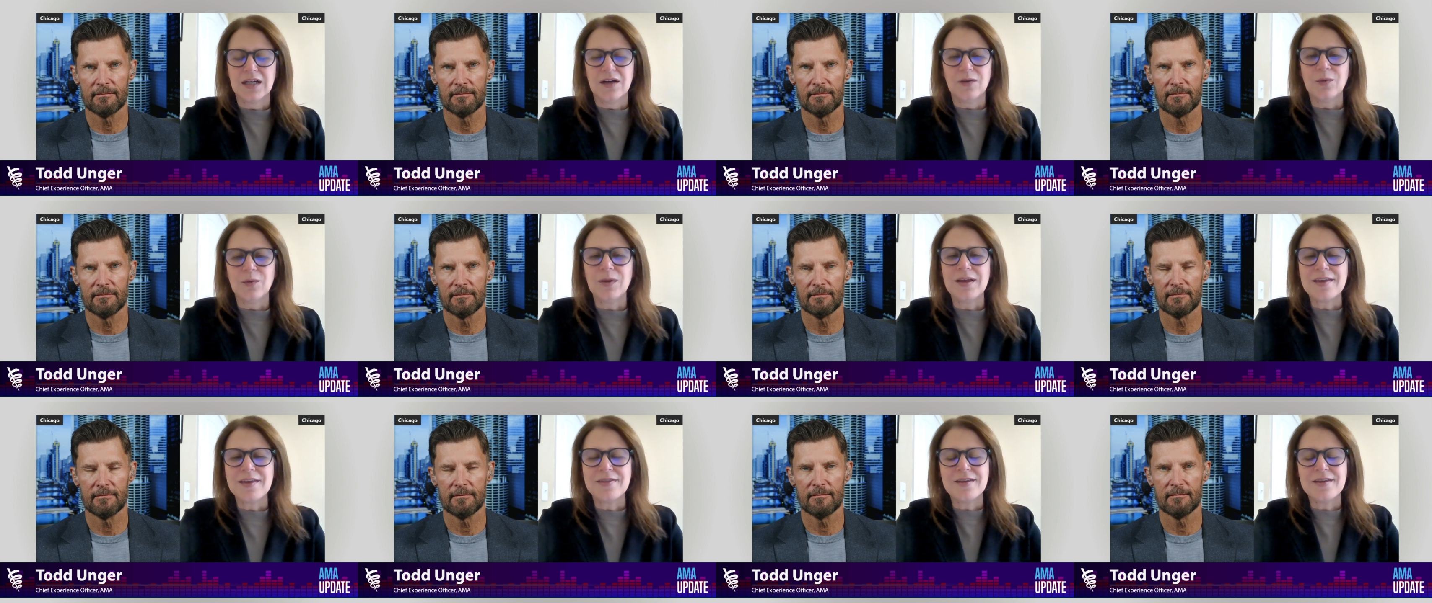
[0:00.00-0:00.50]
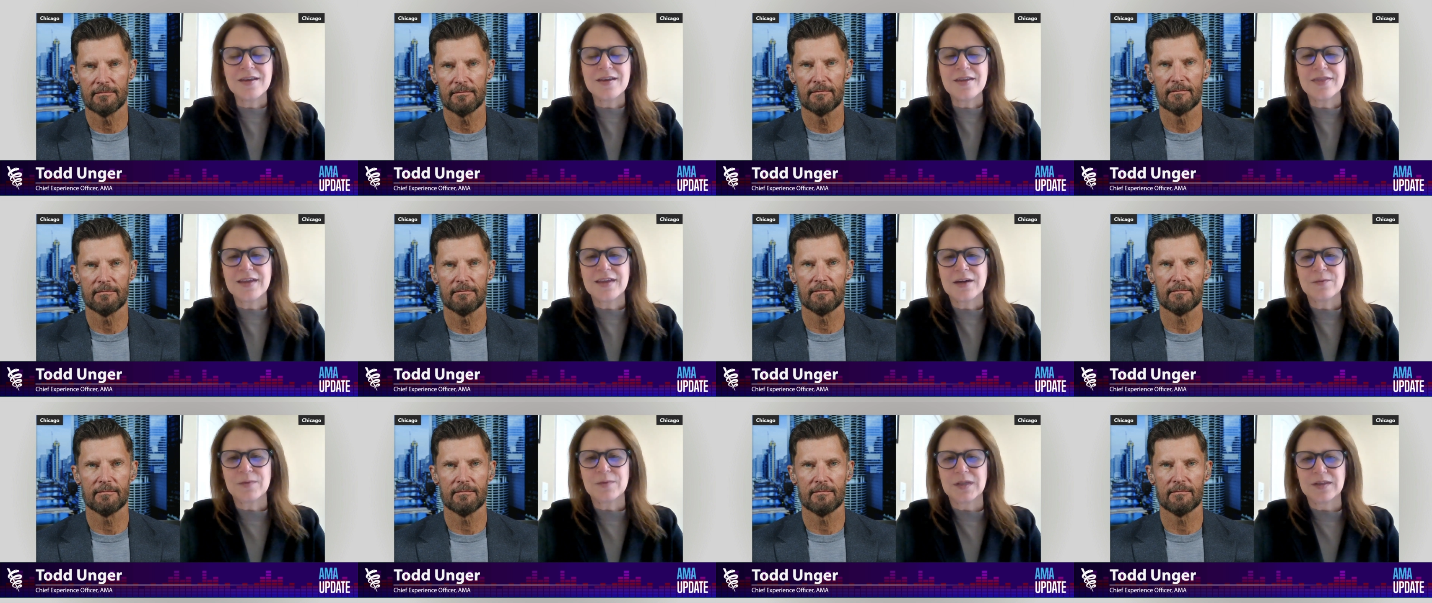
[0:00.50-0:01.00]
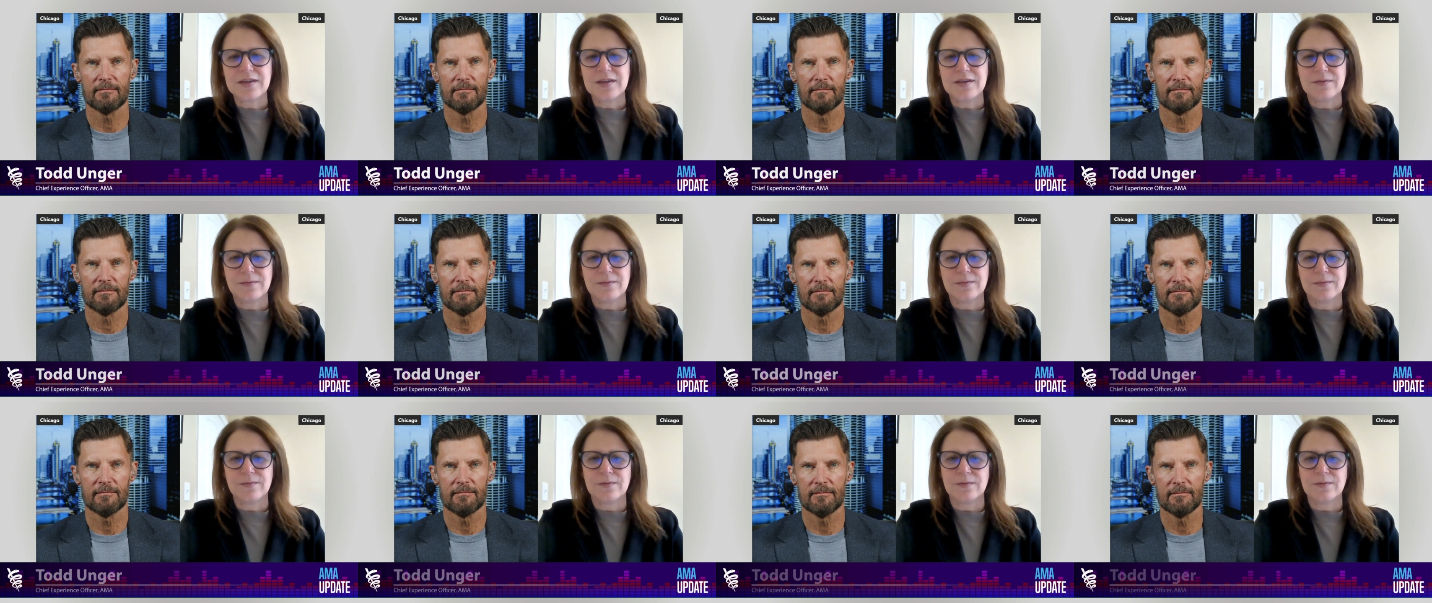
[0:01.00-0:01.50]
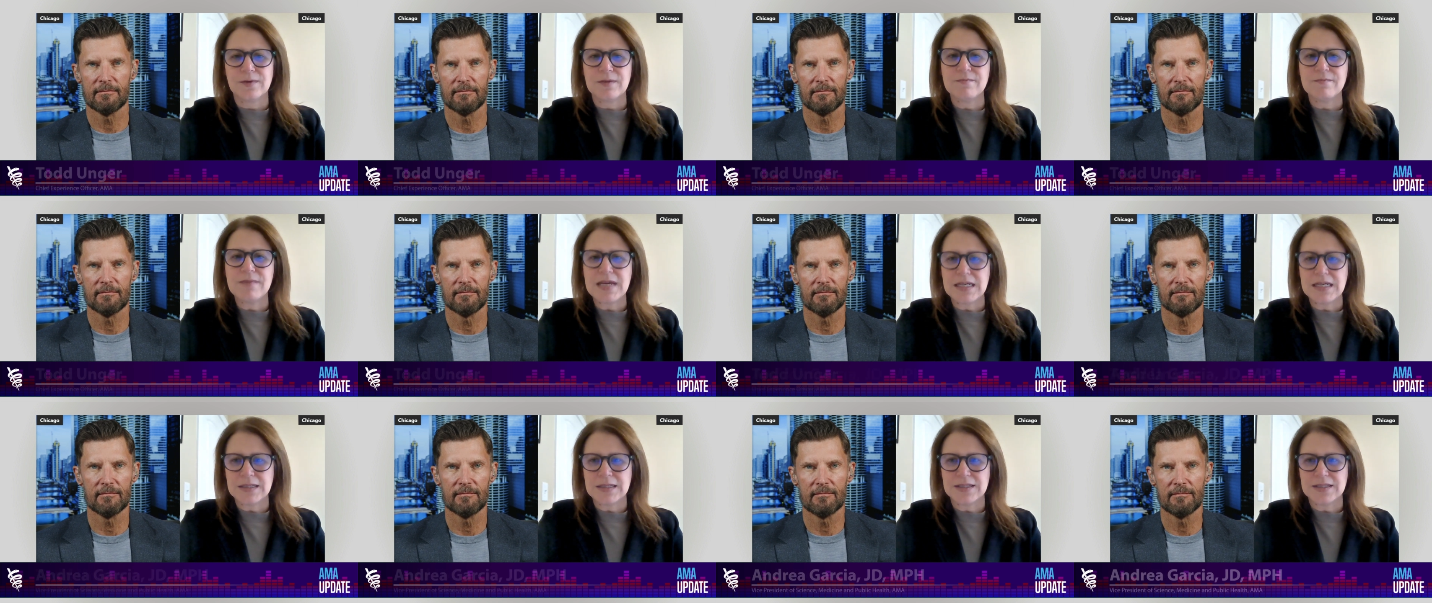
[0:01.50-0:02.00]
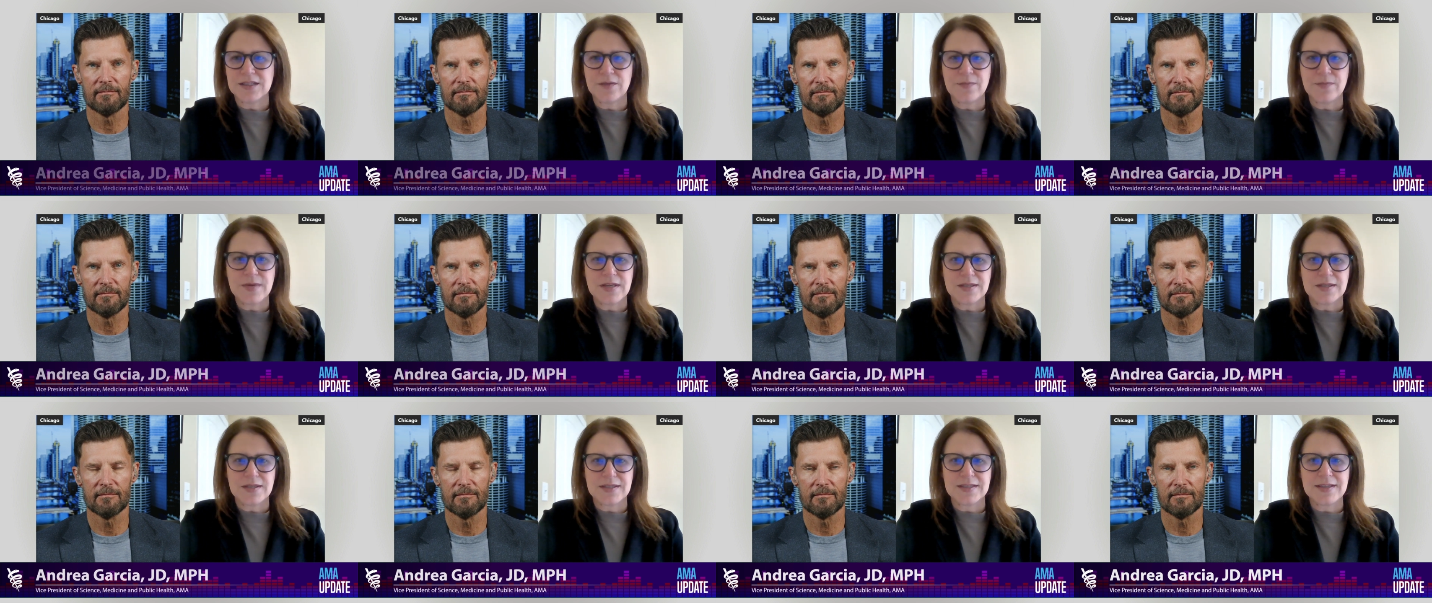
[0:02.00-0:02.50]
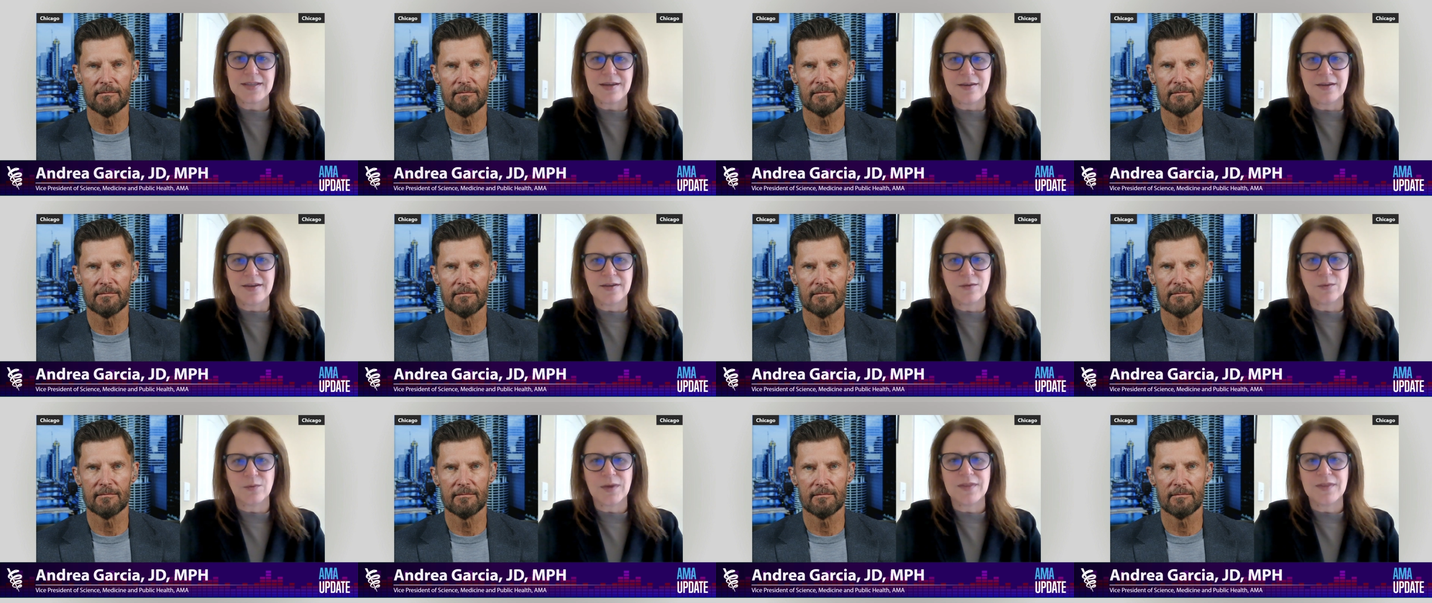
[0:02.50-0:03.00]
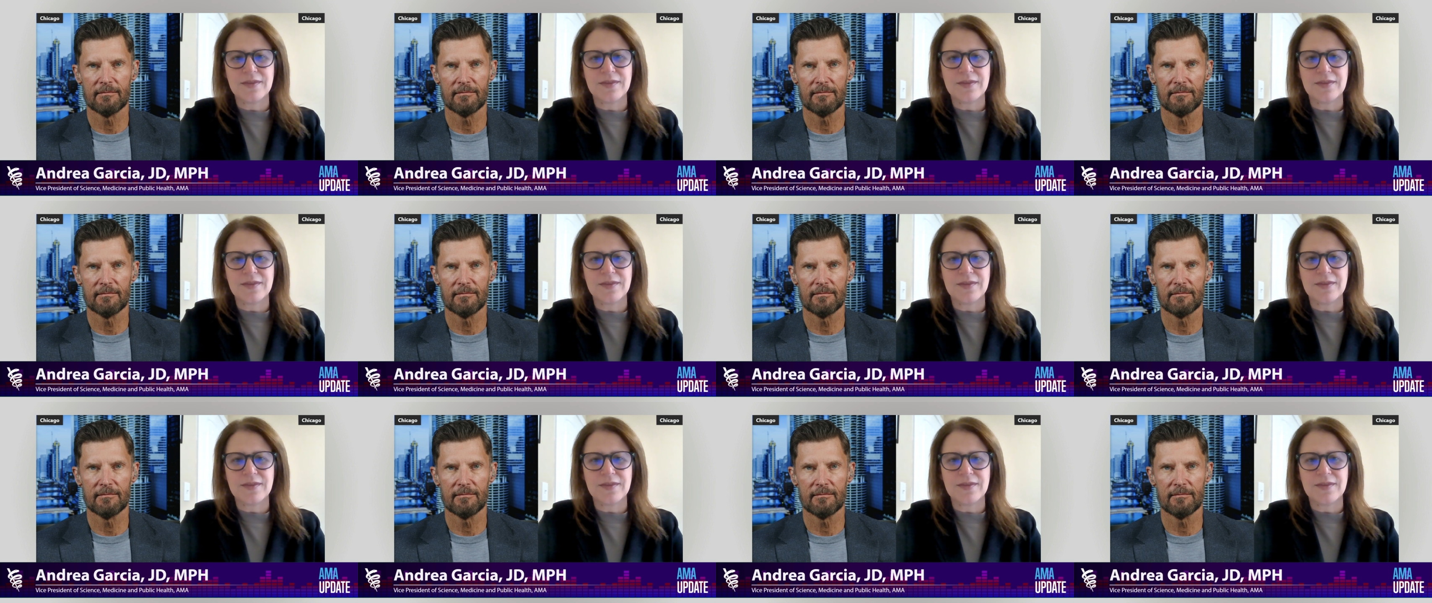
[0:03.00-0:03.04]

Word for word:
Speaker 1: Well, I think that really remains to be seen.